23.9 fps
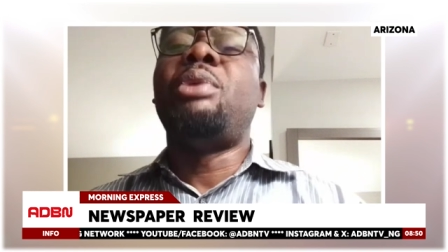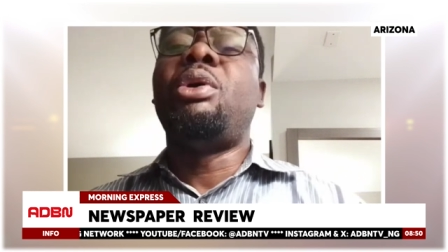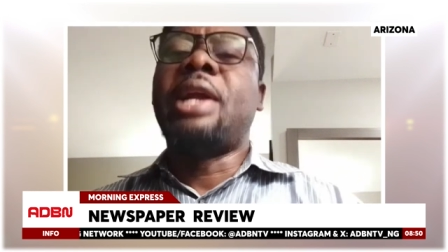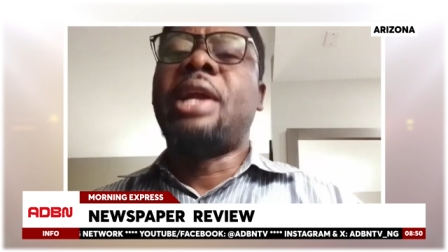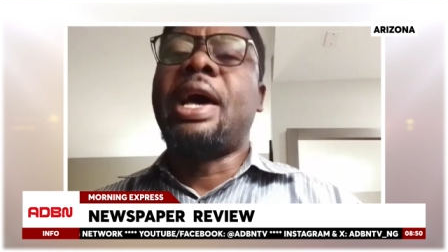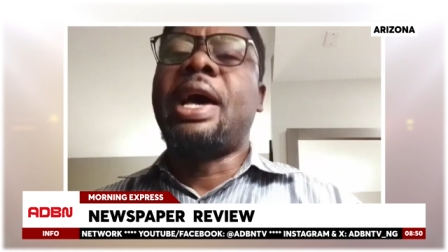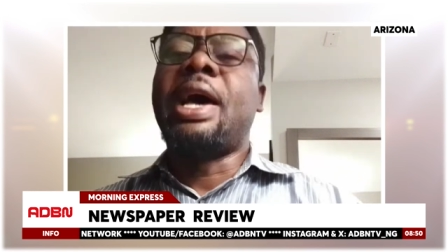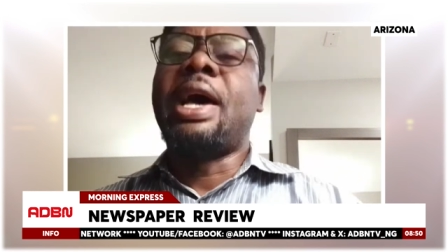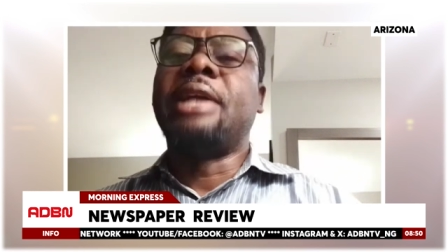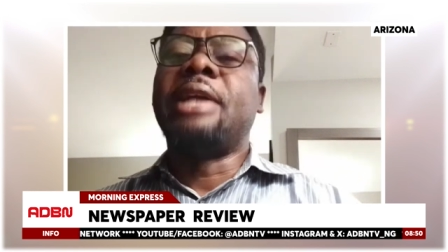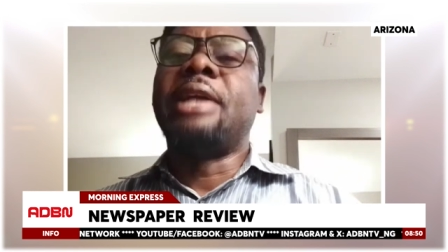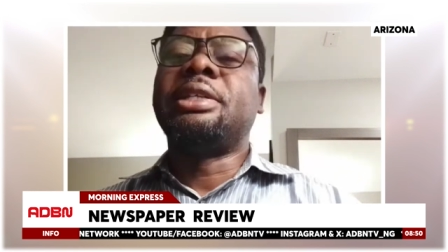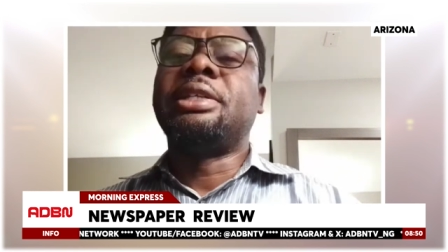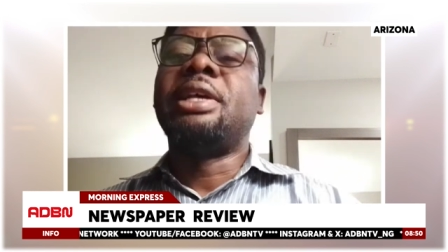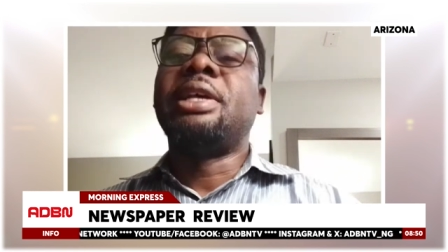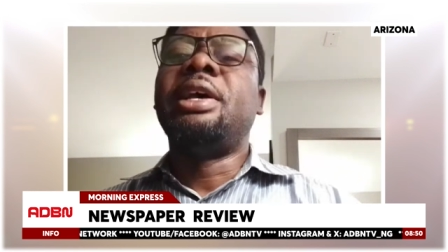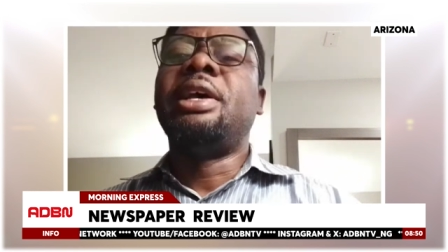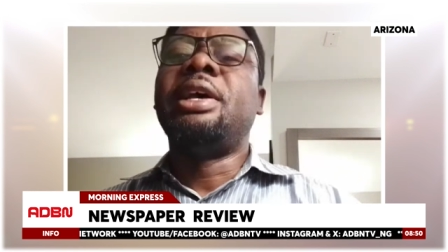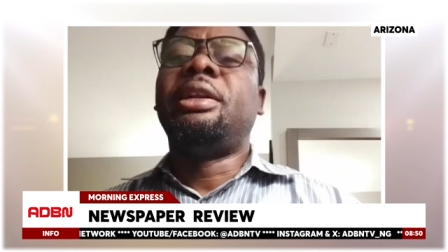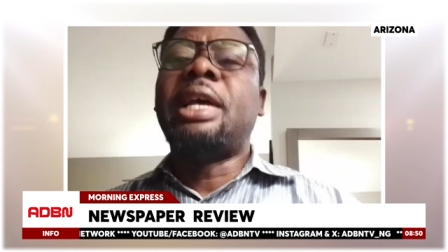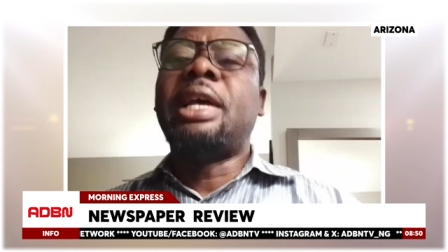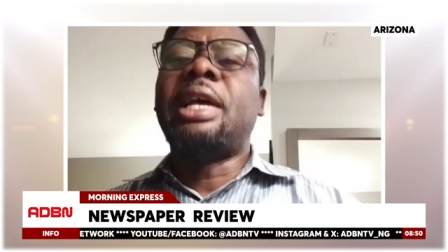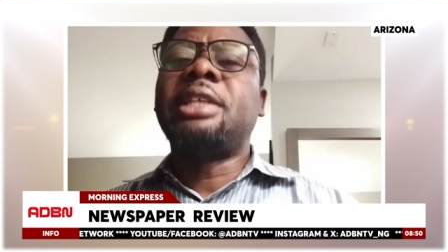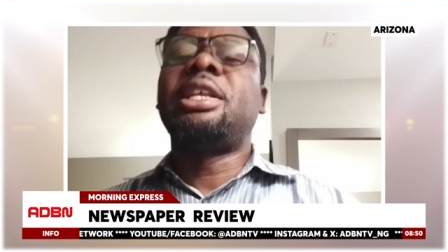on that.
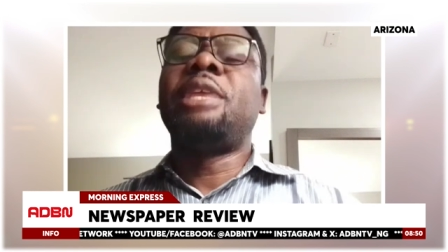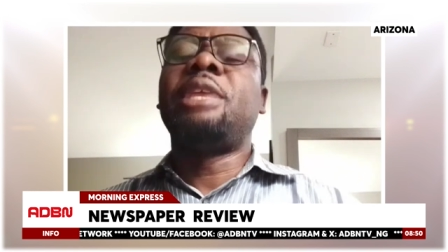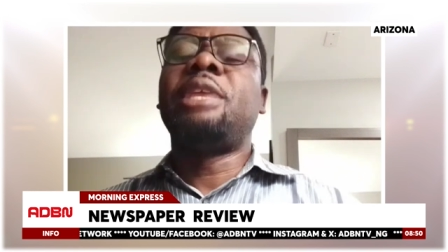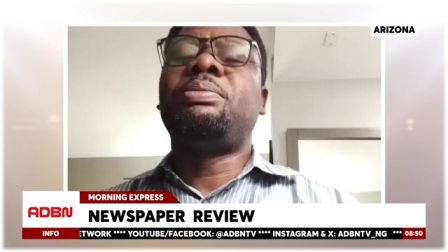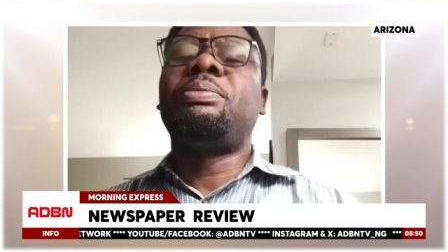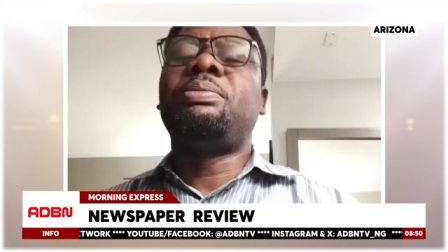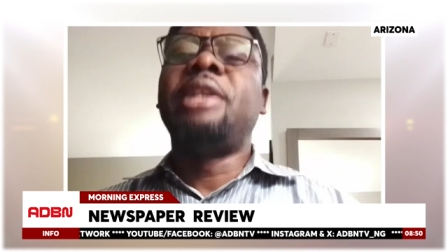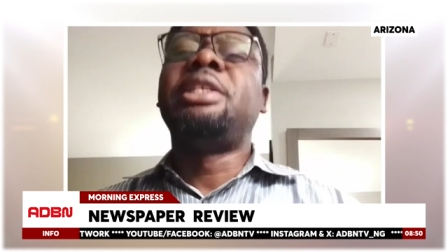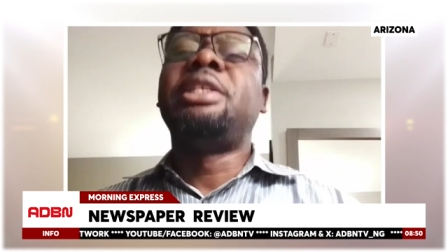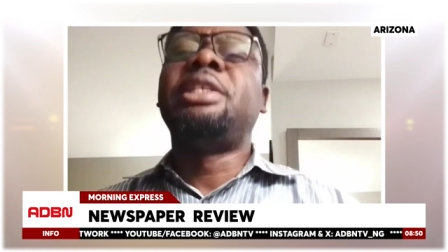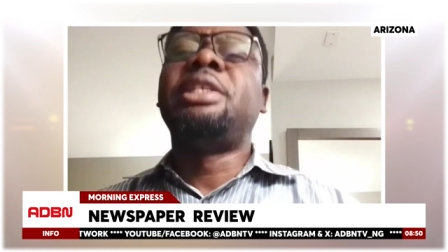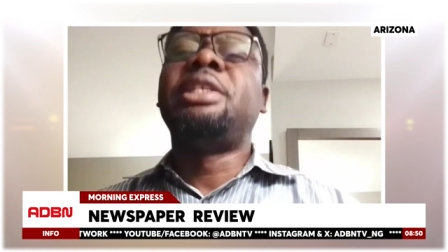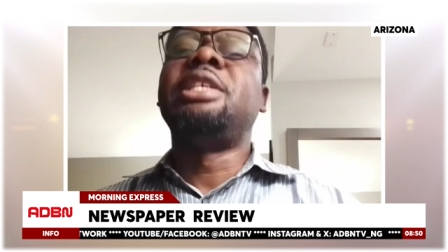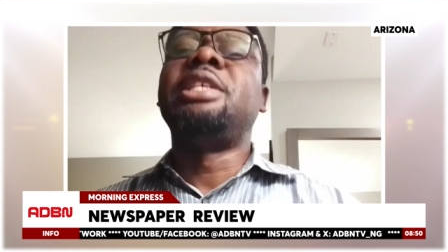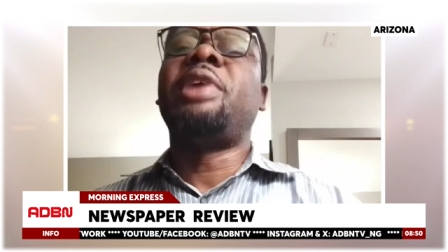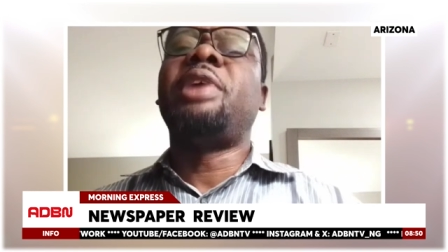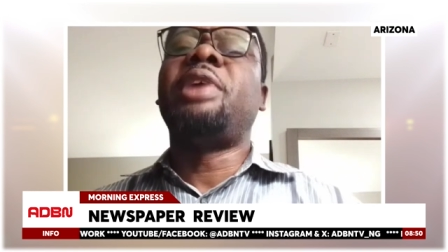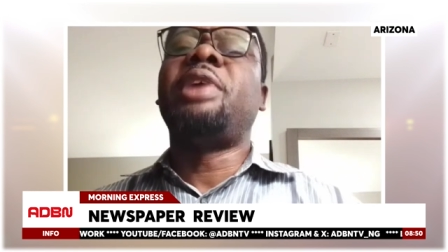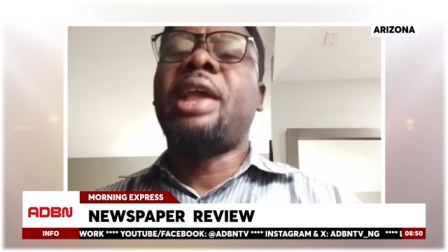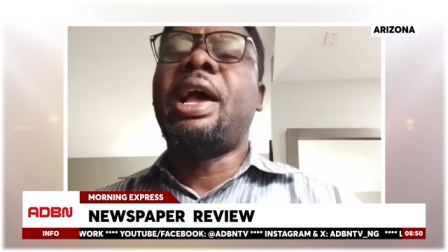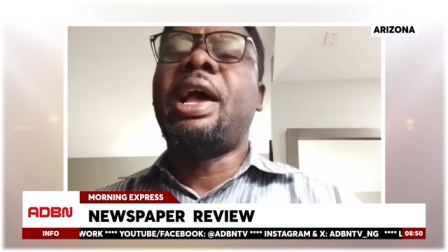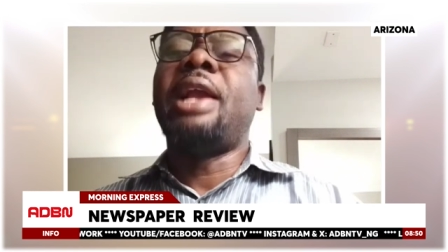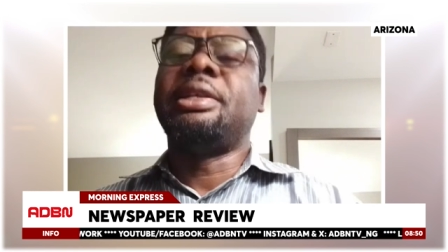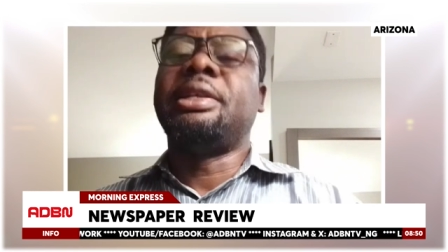That statement is very
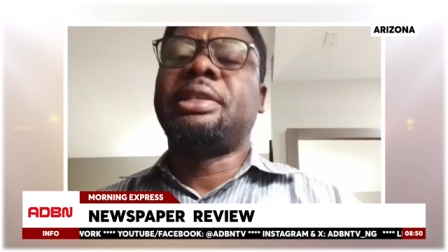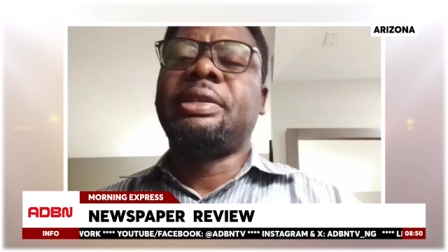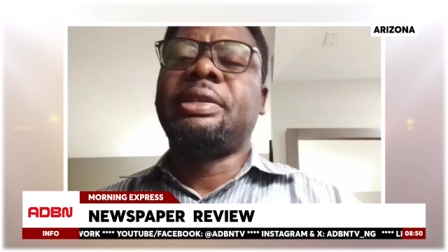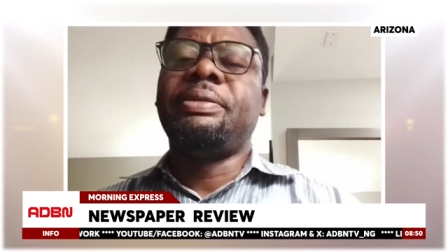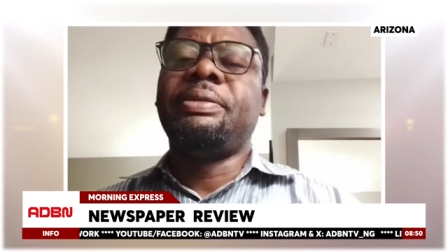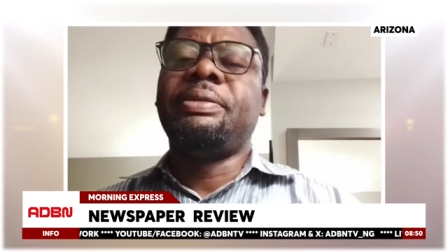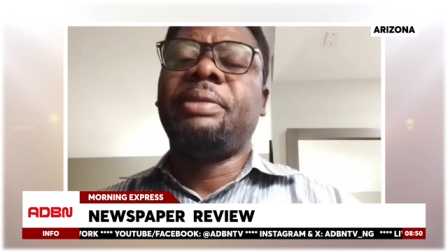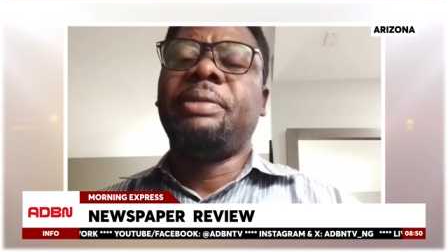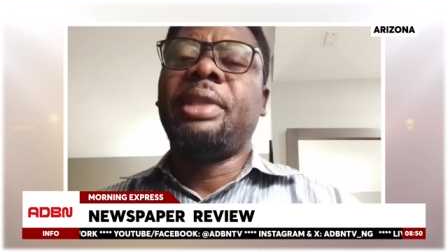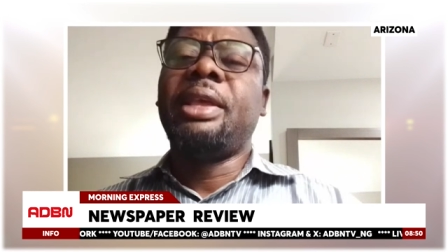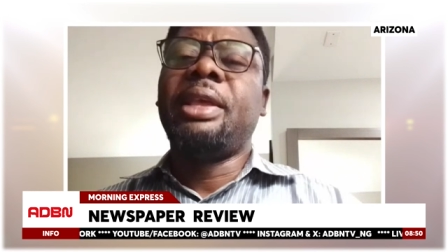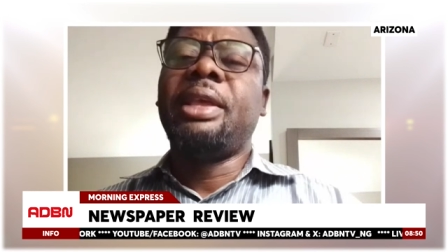careless.